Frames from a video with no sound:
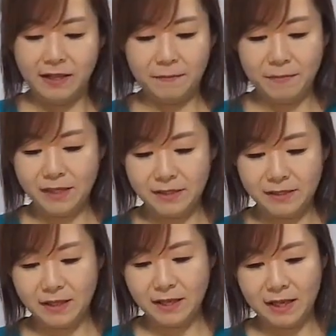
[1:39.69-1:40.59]
Let me
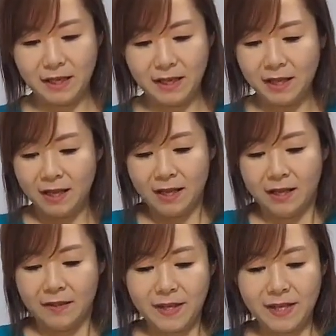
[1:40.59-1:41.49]
see.
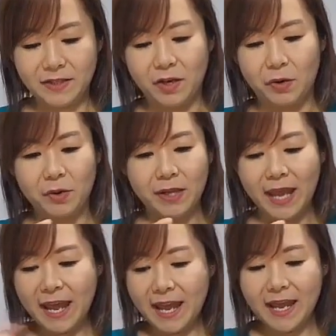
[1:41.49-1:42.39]
These are
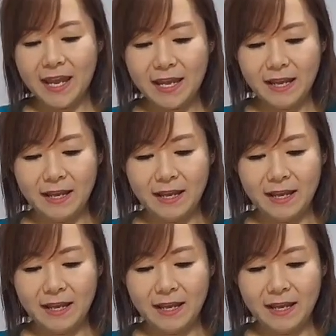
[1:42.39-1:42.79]
okay.